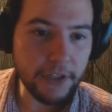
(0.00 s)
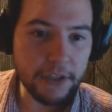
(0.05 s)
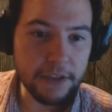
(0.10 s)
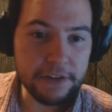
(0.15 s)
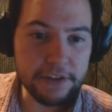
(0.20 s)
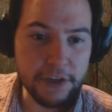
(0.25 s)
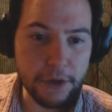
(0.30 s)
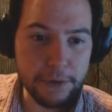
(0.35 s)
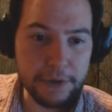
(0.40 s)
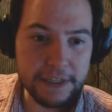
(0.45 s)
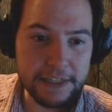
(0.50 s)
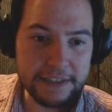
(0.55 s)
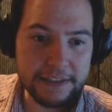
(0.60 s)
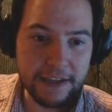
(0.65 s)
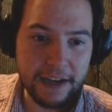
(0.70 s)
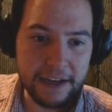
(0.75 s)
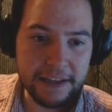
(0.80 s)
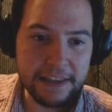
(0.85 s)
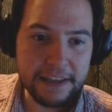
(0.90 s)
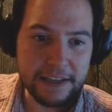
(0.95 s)
So
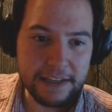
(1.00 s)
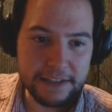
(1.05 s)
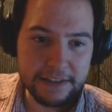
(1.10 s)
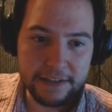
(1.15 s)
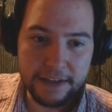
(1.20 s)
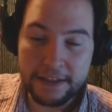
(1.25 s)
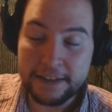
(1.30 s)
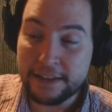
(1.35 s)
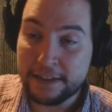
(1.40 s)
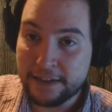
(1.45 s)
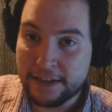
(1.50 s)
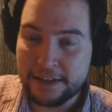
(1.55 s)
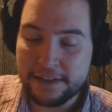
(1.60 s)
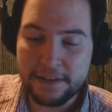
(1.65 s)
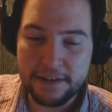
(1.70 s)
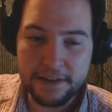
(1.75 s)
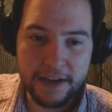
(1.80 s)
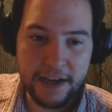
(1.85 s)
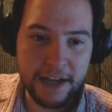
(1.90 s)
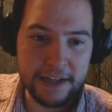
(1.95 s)
I think it's a
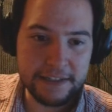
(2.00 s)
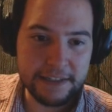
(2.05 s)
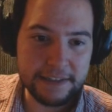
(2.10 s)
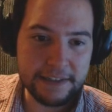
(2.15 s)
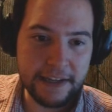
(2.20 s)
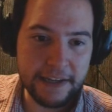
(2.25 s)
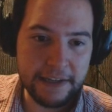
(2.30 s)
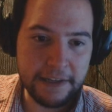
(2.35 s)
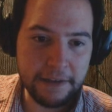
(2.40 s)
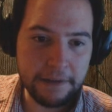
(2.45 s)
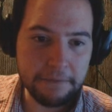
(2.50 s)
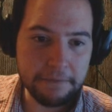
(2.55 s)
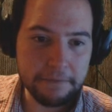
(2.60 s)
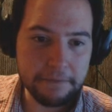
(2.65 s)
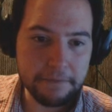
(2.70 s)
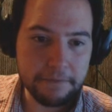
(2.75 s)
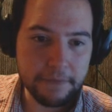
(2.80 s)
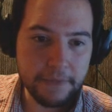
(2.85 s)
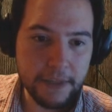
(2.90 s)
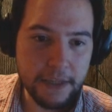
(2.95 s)
decent card to stay in.
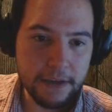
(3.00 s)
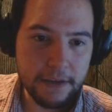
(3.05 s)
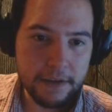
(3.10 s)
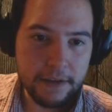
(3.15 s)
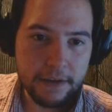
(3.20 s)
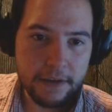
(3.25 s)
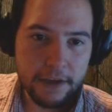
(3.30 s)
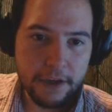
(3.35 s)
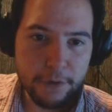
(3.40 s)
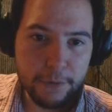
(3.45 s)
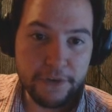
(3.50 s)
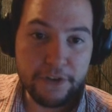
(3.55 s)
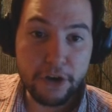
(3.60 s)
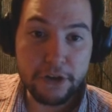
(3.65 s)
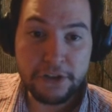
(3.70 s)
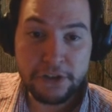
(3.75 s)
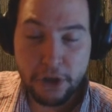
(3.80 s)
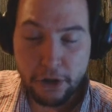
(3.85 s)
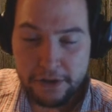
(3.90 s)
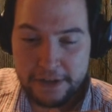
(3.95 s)
We've got
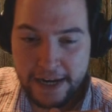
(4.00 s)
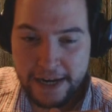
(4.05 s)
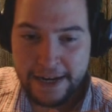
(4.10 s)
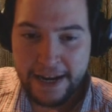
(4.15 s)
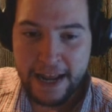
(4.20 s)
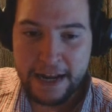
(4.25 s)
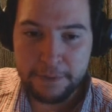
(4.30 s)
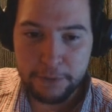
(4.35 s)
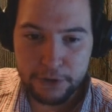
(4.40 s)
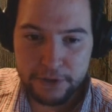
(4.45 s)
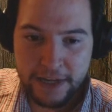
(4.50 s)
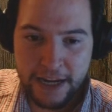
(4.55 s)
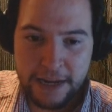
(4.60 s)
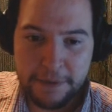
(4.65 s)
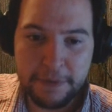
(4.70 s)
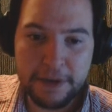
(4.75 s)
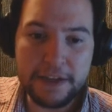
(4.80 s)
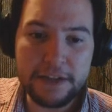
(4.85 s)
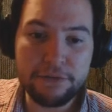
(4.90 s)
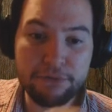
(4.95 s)
Zoltan Animal
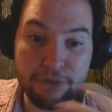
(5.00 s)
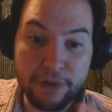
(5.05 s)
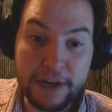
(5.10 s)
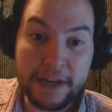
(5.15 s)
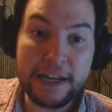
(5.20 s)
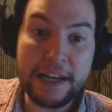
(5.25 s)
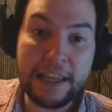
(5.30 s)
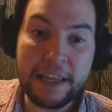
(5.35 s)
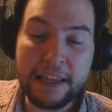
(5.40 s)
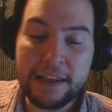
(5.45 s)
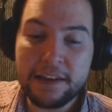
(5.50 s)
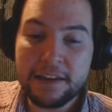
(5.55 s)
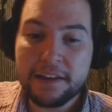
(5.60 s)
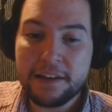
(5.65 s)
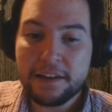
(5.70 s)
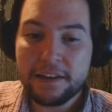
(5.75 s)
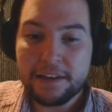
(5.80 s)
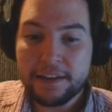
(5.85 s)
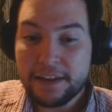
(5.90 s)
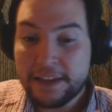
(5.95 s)
Tamer. Really,
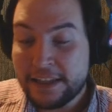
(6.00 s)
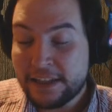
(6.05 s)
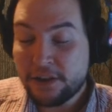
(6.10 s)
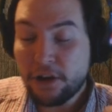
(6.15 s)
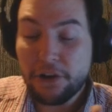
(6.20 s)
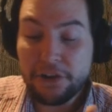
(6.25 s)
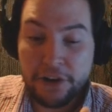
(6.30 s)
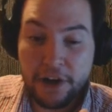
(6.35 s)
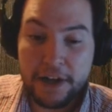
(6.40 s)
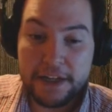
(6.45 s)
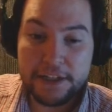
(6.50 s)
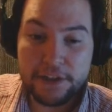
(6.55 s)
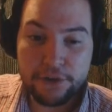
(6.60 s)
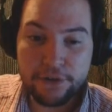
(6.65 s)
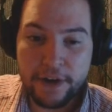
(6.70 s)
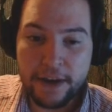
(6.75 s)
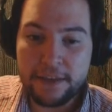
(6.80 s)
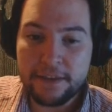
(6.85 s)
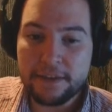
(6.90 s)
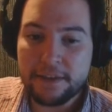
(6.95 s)
he's got nice
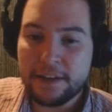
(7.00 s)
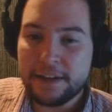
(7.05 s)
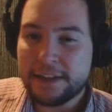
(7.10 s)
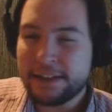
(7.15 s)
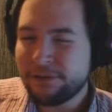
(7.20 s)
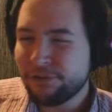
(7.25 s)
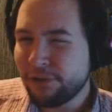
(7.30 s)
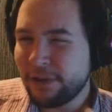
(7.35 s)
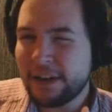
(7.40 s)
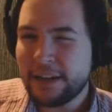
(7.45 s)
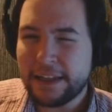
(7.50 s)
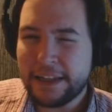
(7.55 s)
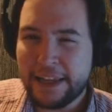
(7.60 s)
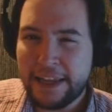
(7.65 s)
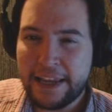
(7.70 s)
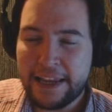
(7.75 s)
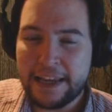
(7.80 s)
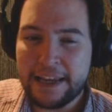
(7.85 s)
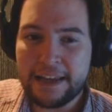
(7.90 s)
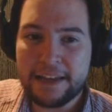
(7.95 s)
strength and he's really
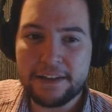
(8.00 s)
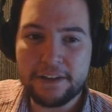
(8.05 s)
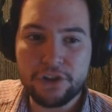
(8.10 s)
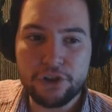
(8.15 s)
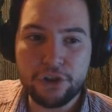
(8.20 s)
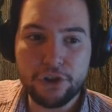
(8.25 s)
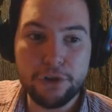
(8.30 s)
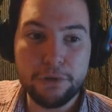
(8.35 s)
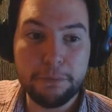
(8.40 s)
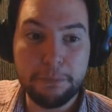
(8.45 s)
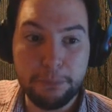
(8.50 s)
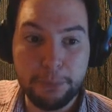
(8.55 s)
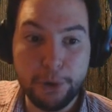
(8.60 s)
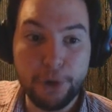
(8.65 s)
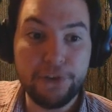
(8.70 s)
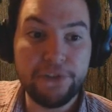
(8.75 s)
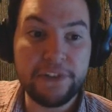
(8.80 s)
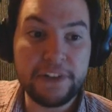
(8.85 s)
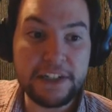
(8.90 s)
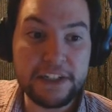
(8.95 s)
here to
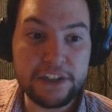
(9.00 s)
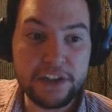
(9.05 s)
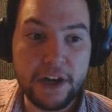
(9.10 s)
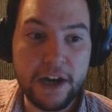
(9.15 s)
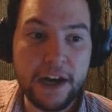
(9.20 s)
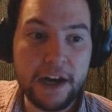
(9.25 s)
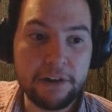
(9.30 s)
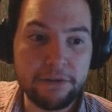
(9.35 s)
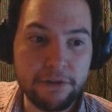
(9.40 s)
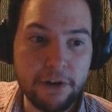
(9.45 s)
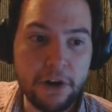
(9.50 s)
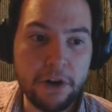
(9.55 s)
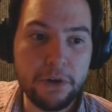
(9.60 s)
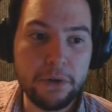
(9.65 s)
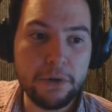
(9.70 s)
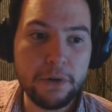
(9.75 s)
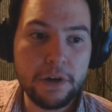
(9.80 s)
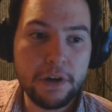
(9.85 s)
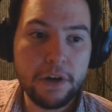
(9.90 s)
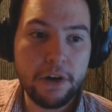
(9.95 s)
buff an entire
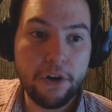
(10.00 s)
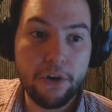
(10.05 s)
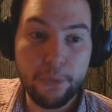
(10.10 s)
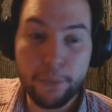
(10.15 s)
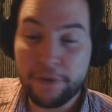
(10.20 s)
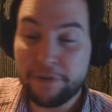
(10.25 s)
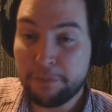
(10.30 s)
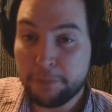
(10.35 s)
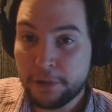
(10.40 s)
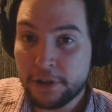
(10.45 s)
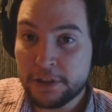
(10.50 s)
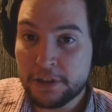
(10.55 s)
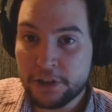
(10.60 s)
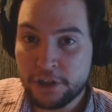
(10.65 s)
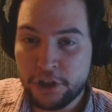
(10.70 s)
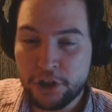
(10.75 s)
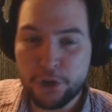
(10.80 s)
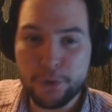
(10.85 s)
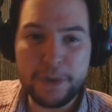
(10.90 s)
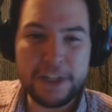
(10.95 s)
row with
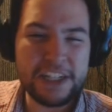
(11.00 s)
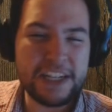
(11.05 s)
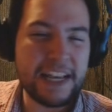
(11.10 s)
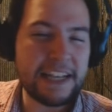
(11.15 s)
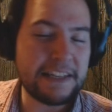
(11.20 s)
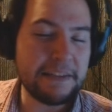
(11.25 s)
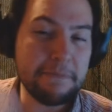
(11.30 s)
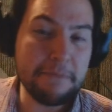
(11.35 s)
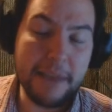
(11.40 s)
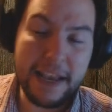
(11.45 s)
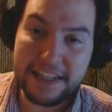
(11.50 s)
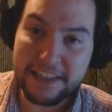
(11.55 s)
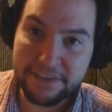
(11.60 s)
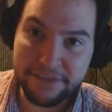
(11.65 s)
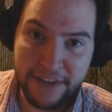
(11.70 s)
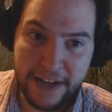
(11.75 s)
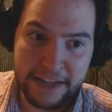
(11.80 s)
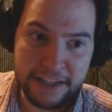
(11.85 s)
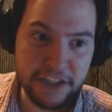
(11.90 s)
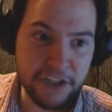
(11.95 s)
+2, which gets immense
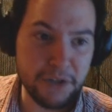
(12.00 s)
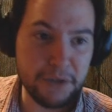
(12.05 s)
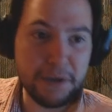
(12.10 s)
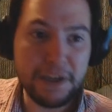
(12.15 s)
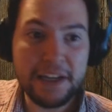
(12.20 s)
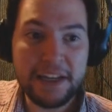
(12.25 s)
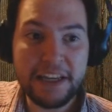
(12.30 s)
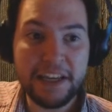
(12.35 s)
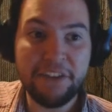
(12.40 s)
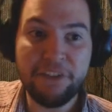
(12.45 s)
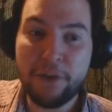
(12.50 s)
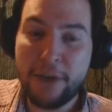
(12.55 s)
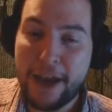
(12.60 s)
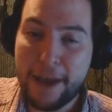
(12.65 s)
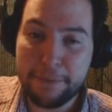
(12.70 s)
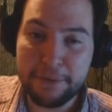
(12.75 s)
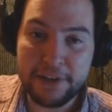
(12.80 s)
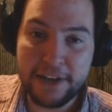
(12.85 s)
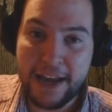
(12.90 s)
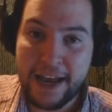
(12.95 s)
value if you
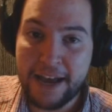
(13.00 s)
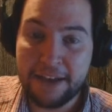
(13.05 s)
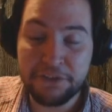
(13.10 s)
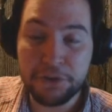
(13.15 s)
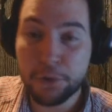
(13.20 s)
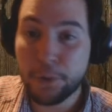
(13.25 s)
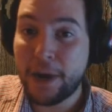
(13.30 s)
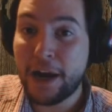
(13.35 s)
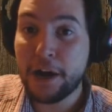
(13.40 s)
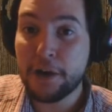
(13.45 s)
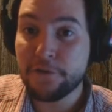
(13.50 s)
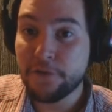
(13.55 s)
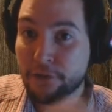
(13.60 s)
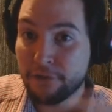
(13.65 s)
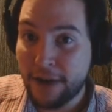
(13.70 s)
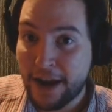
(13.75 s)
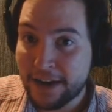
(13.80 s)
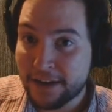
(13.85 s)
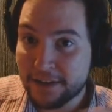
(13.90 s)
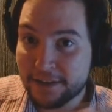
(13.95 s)
happen to have 12
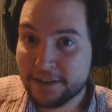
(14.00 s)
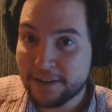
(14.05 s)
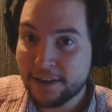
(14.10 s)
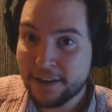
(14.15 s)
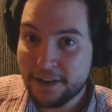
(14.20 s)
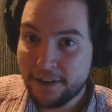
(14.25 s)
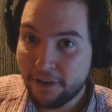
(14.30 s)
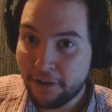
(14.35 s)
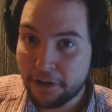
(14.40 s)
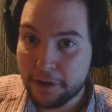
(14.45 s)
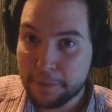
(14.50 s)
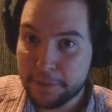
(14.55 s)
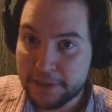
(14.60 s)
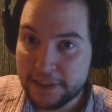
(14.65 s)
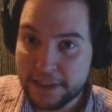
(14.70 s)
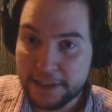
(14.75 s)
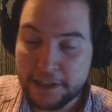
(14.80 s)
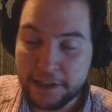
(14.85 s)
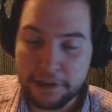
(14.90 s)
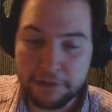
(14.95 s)
Arachas on a
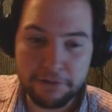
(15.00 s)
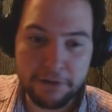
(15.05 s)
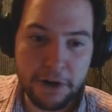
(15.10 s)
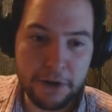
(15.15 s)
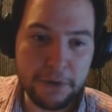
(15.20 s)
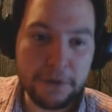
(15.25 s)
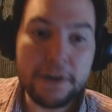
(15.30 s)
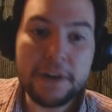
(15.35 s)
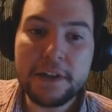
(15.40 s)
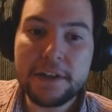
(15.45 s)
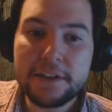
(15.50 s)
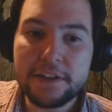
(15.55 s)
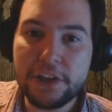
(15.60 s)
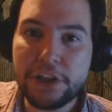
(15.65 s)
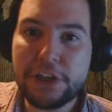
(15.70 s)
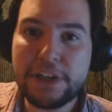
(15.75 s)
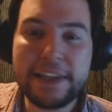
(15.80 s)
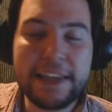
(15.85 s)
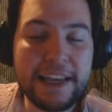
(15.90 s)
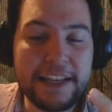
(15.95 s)
particular row. So
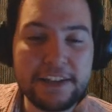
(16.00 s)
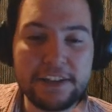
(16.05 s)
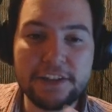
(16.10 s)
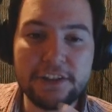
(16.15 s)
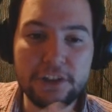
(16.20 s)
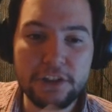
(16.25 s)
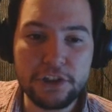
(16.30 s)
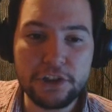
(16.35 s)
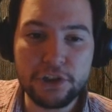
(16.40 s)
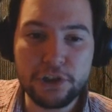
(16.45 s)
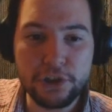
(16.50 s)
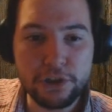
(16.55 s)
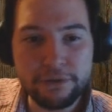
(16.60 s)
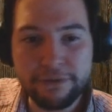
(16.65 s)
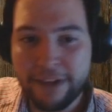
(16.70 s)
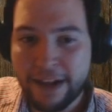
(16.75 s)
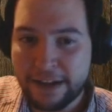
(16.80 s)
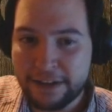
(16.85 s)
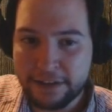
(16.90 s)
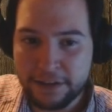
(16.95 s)
you can get such good
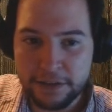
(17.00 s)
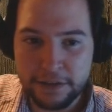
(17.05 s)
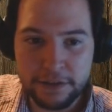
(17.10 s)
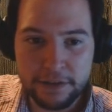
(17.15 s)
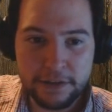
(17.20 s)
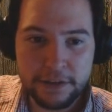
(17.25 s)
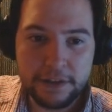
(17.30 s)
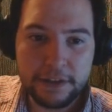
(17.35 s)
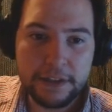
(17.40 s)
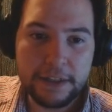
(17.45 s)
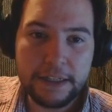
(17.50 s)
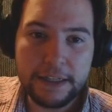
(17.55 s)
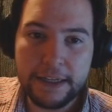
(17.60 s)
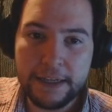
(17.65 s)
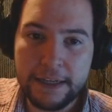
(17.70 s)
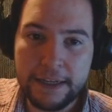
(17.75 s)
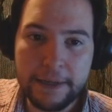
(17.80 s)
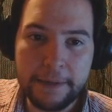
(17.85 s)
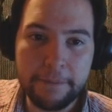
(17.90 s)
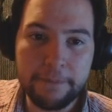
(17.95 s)
value
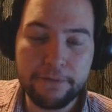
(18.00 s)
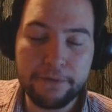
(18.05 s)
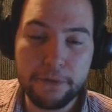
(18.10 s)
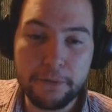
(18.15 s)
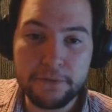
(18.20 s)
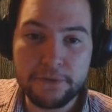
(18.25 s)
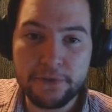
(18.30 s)
from